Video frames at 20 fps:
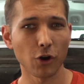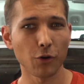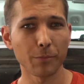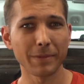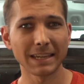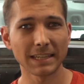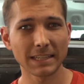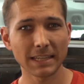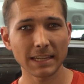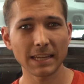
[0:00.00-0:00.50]

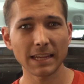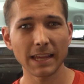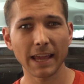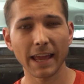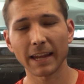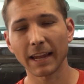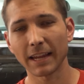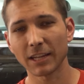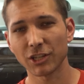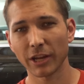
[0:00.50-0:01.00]
OBD
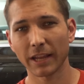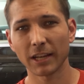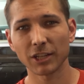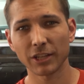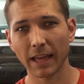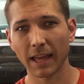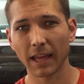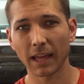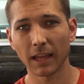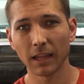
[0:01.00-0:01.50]
and I changed
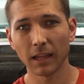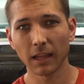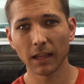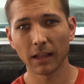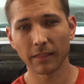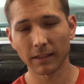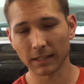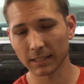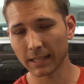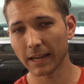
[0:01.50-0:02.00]
that,
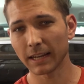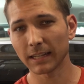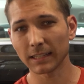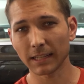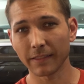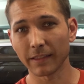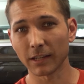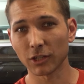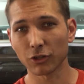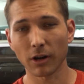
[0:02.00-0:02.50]
the settings
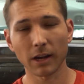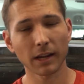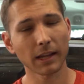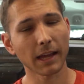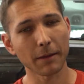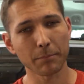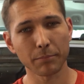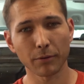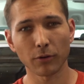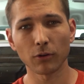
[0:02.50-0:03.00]
in the truck,
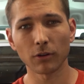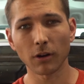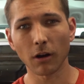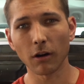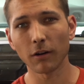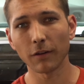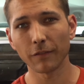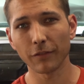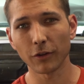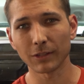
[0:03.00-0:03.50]
I pulled
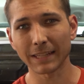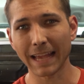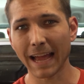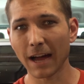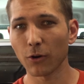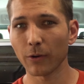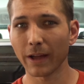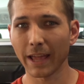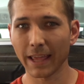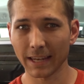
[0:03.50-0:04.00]
all of those
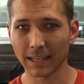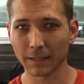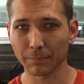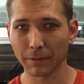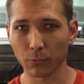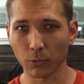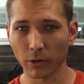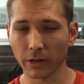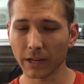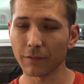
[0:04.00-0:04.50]
out and it's
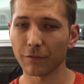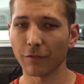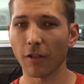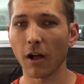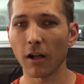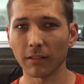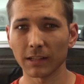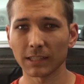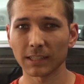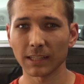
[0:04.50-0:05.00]
been working
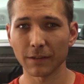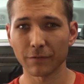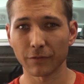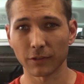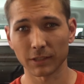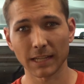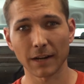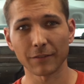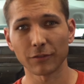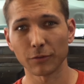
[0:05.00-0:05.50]
flawlessly
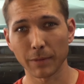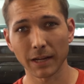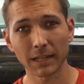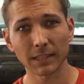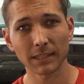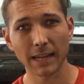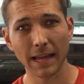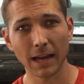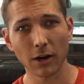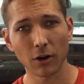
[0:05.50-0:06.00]
for several
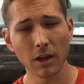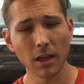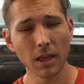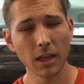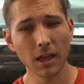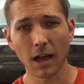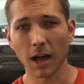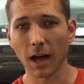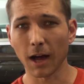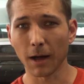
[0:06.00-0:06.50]
months now.
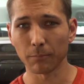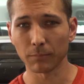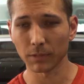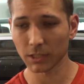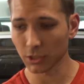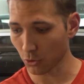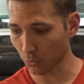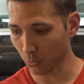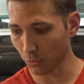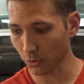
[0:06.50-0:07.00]
Um,
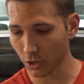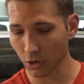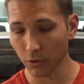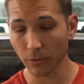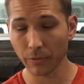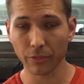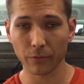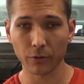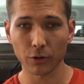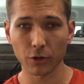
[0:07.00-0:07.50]
so we'll
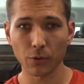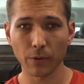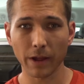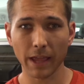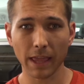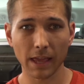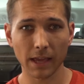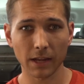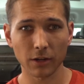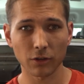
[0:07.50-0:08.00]
go through
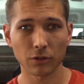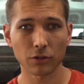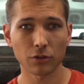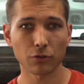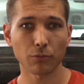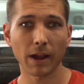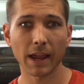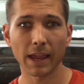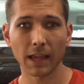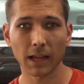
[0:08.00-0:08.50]
and
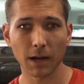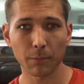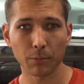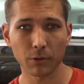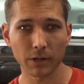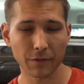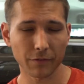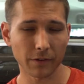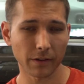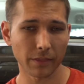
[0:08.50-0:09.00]
try a
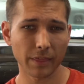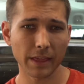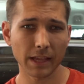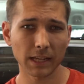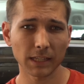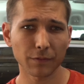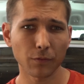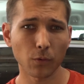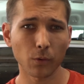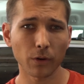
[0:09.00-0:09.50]
couple different
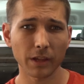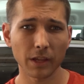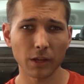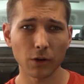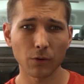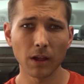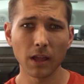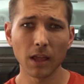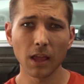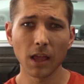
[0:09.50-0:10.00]
things for
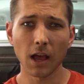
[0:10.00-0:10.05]
you.